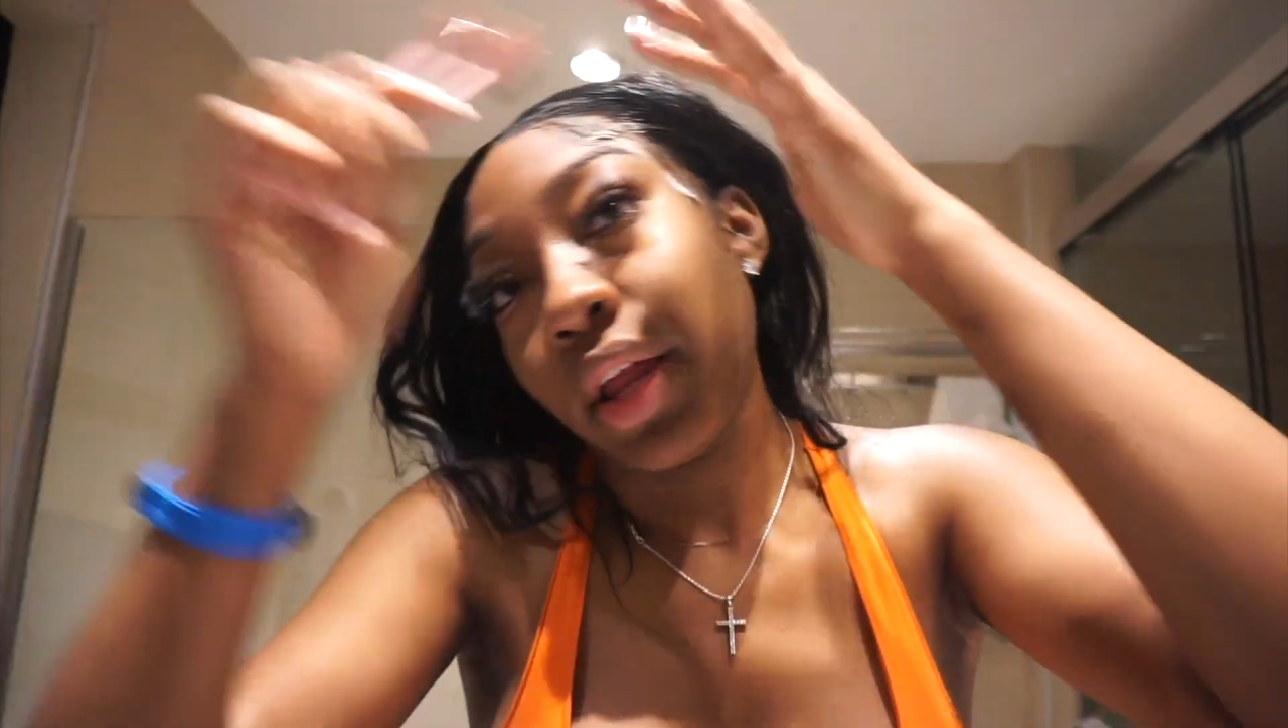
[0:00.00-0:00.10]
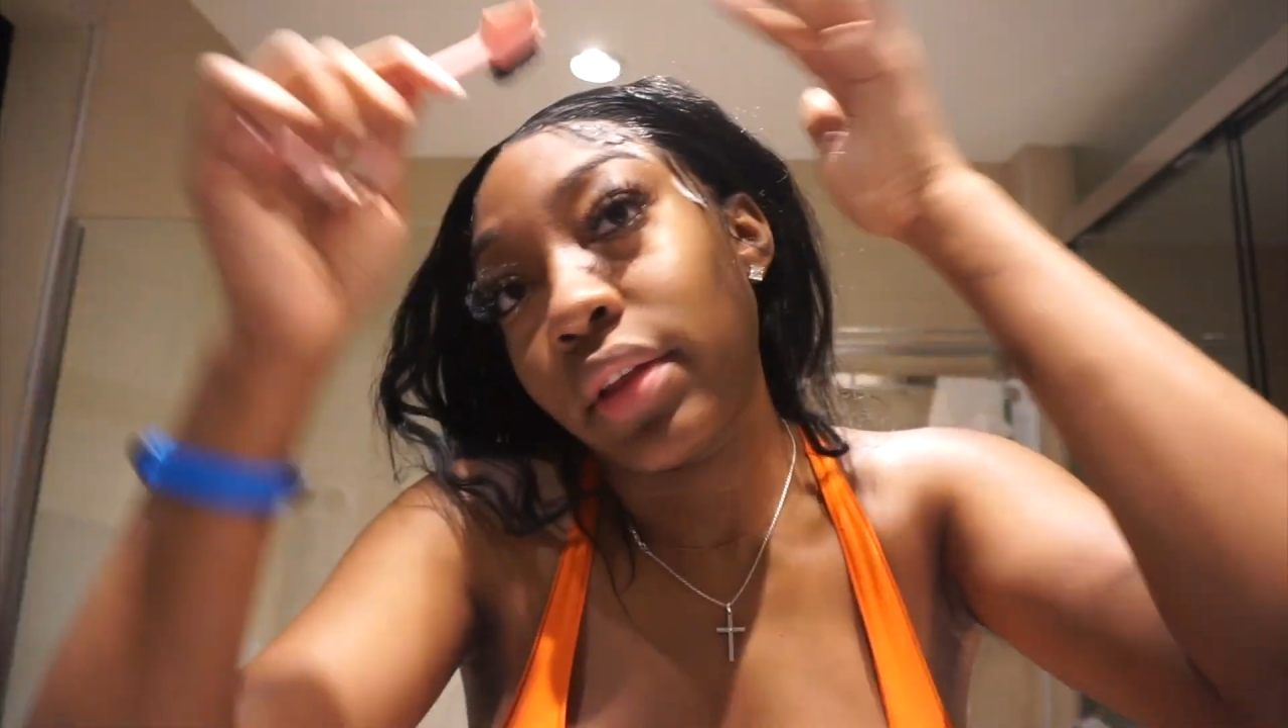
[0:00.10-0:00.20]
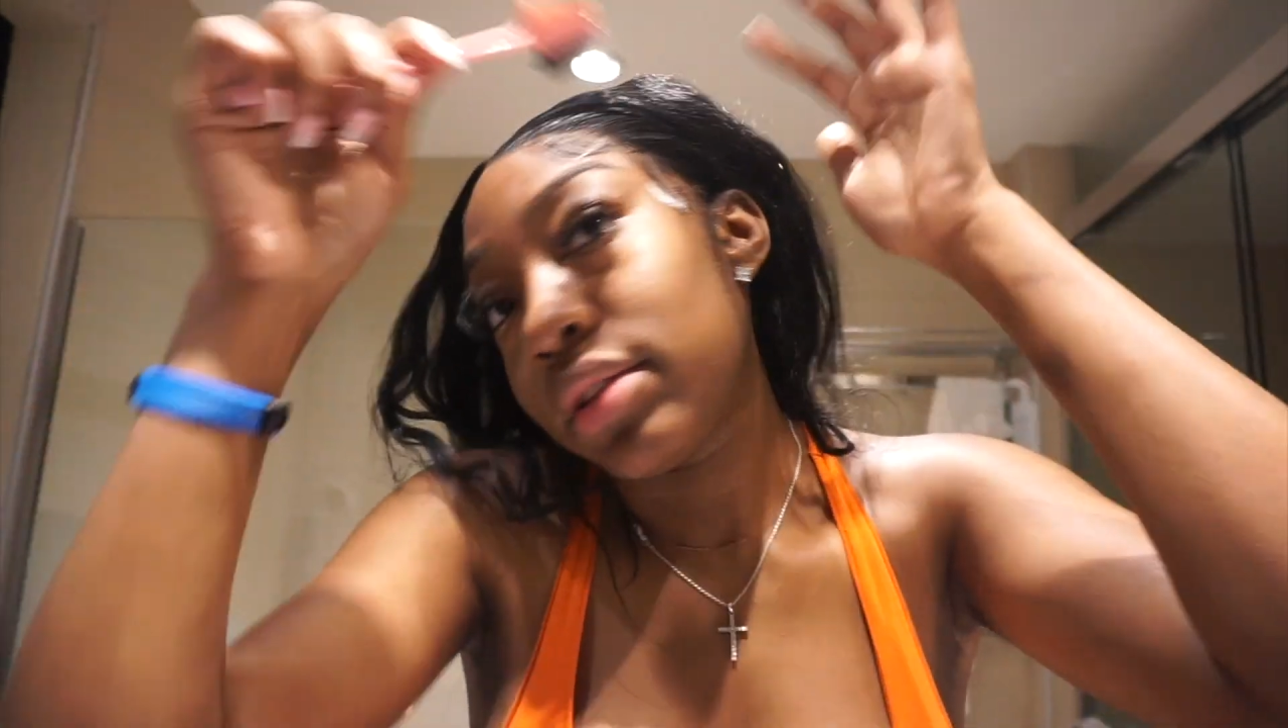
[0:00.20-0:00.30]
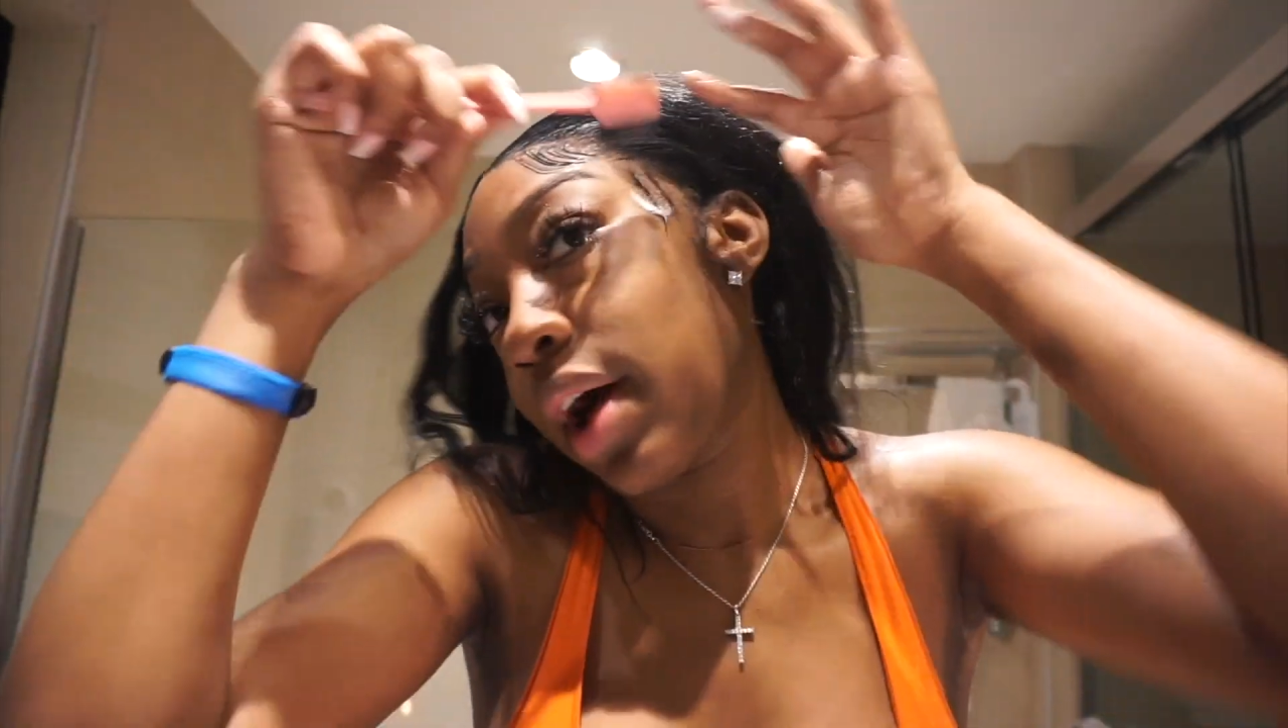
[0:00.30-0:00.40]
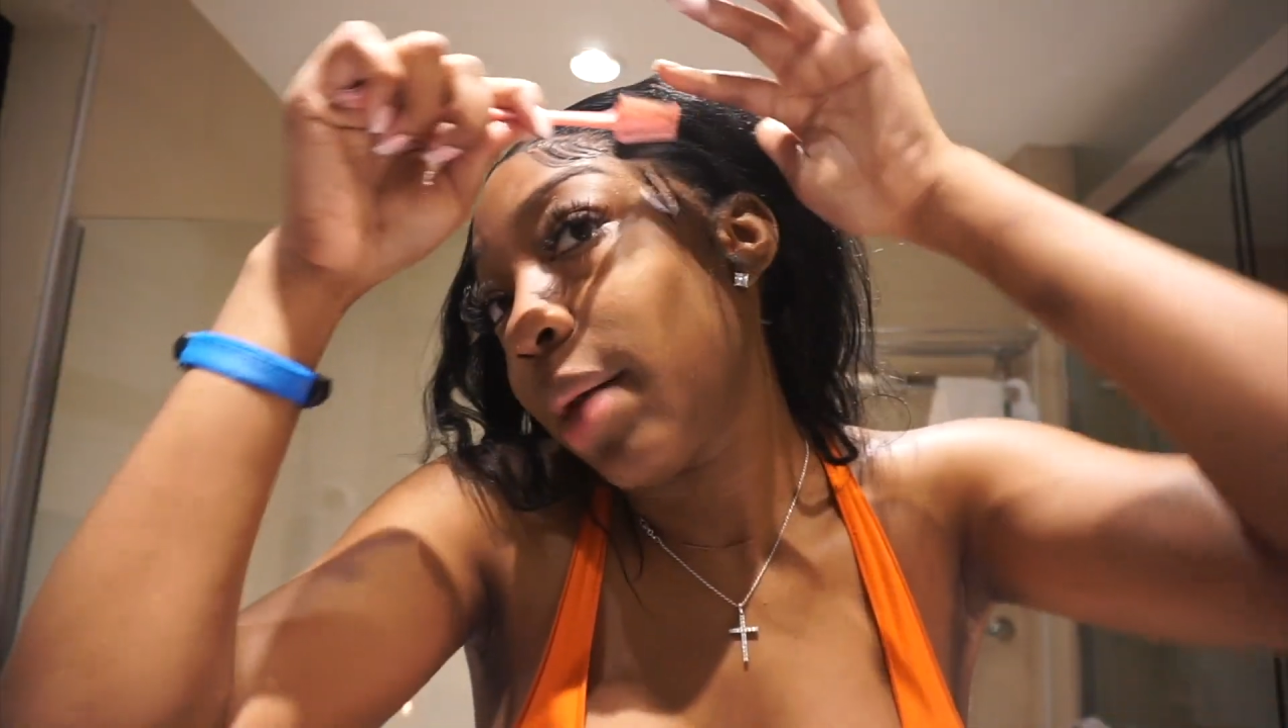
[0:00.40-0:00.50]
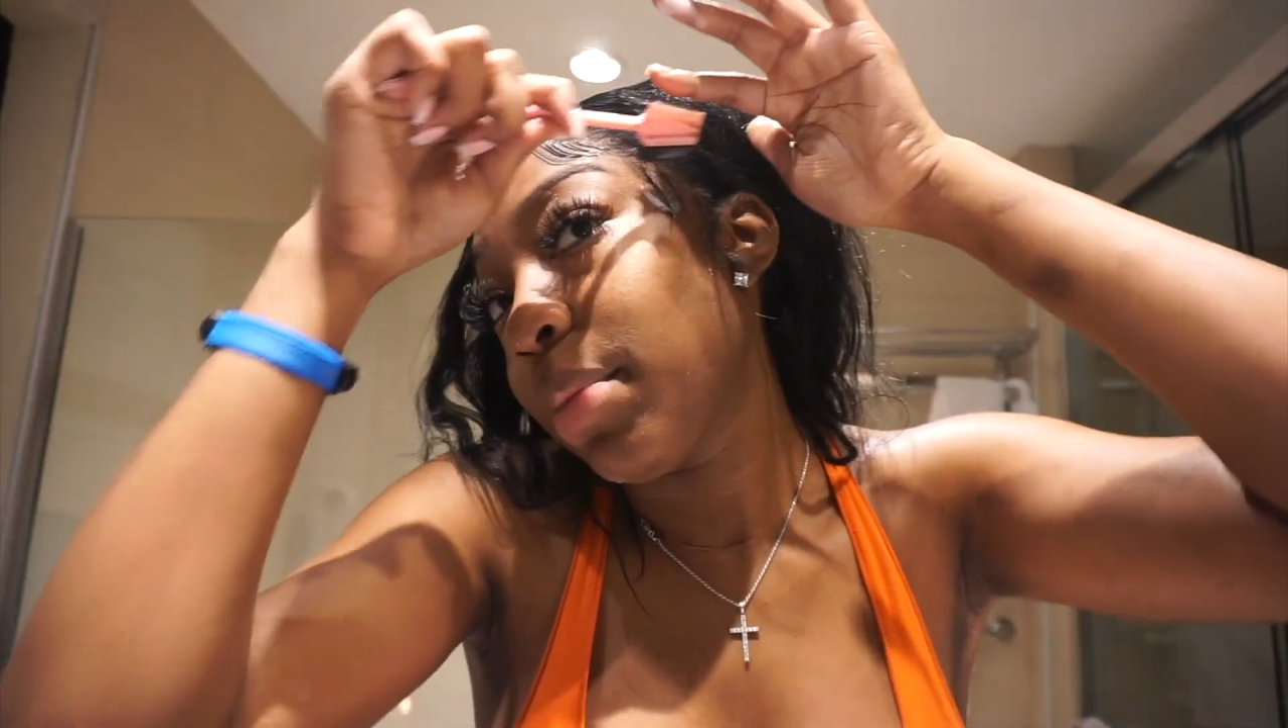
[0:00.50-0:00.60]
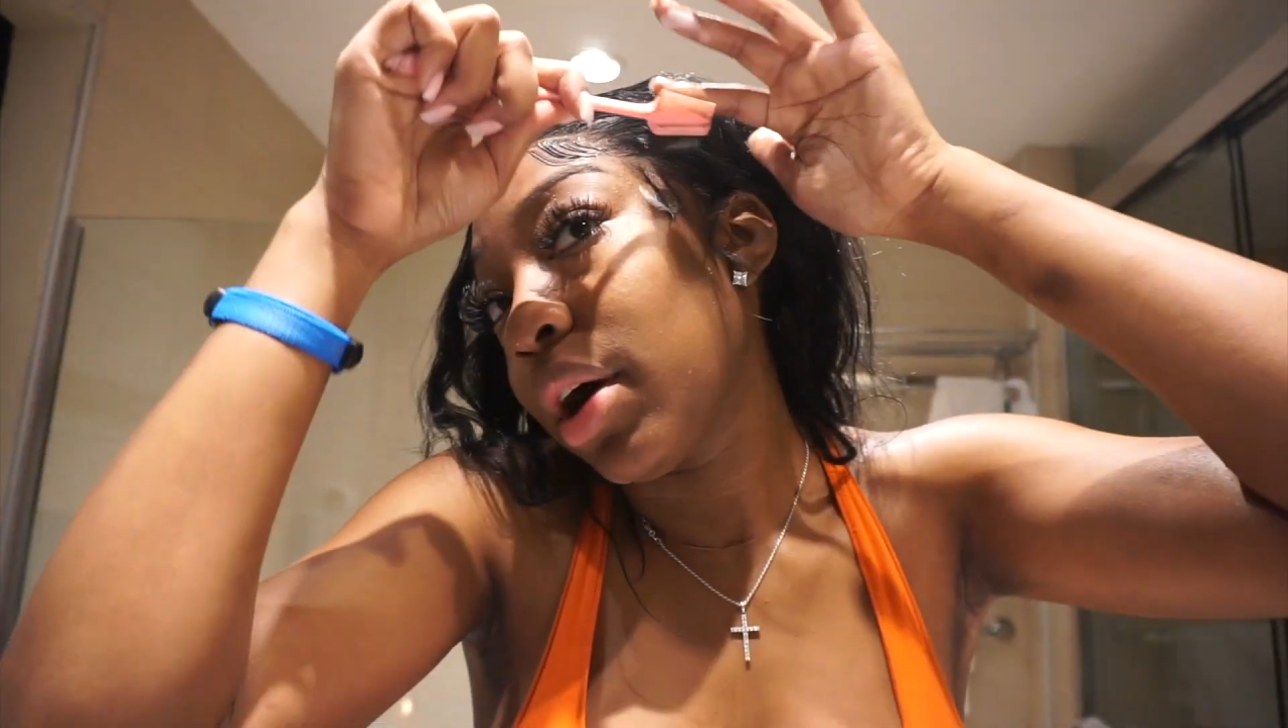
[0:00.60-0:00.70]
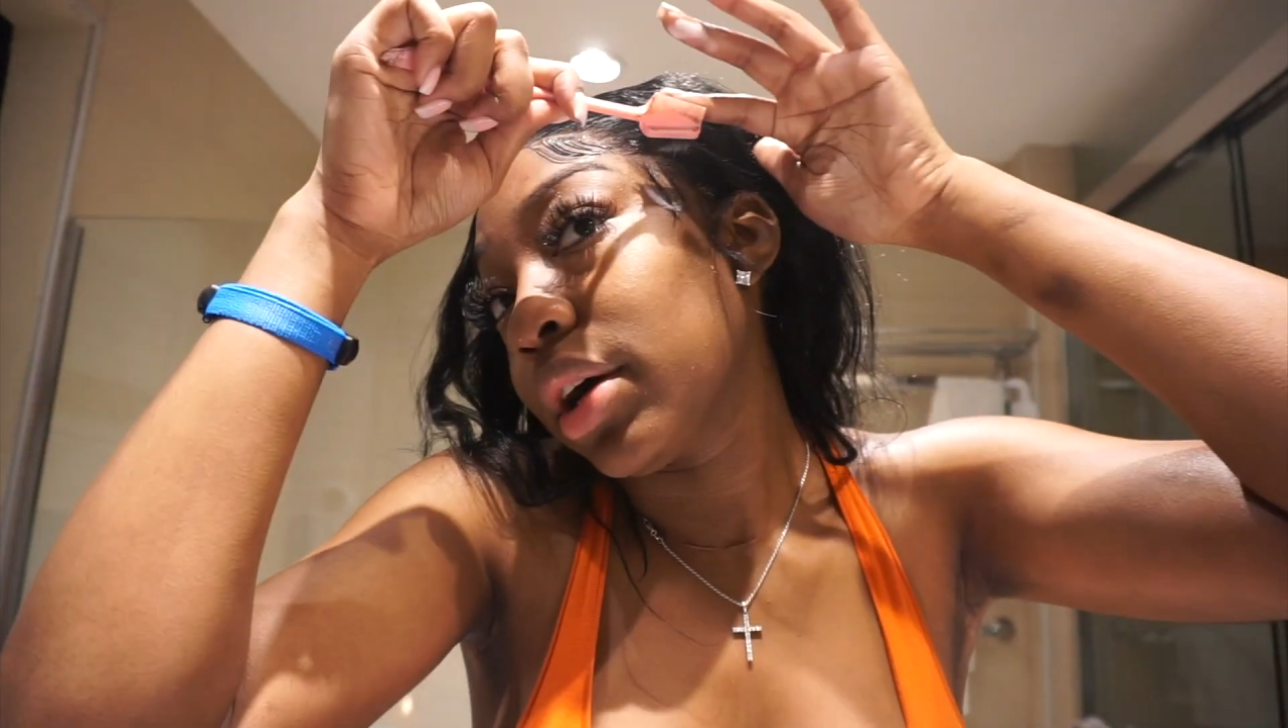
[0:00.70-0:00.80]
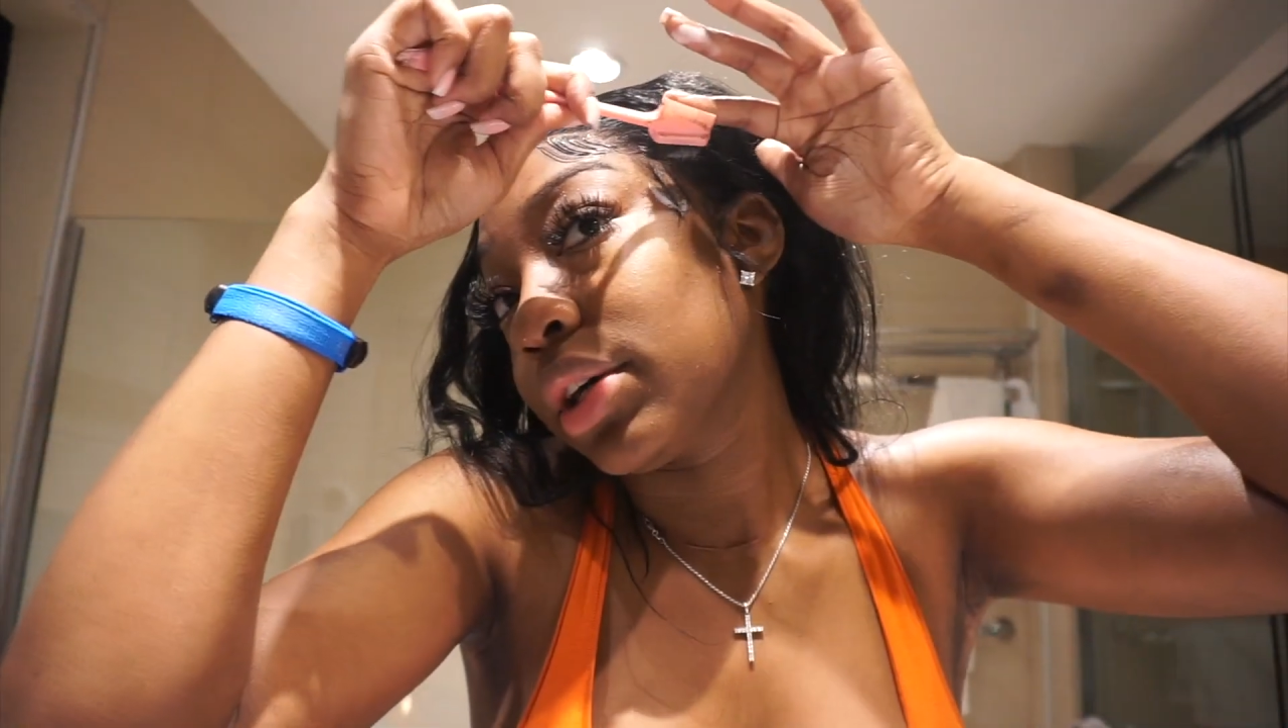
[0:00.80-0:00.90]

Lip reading: like the top part,